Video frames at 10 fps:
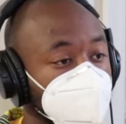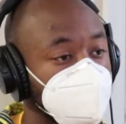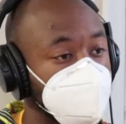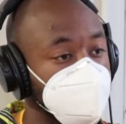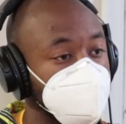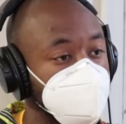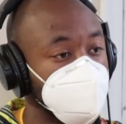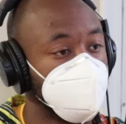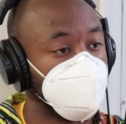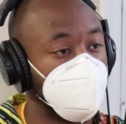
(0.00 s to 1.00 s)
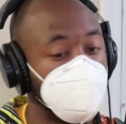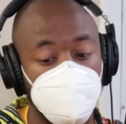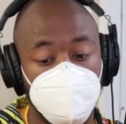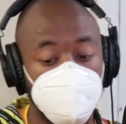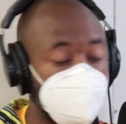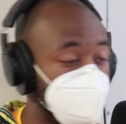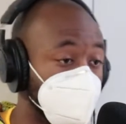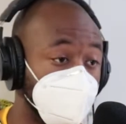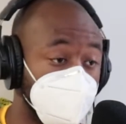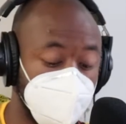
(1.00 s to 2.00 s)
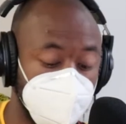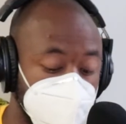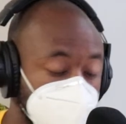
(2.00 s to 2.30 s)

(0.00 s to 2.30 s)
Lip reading: what I'm saying? And look, this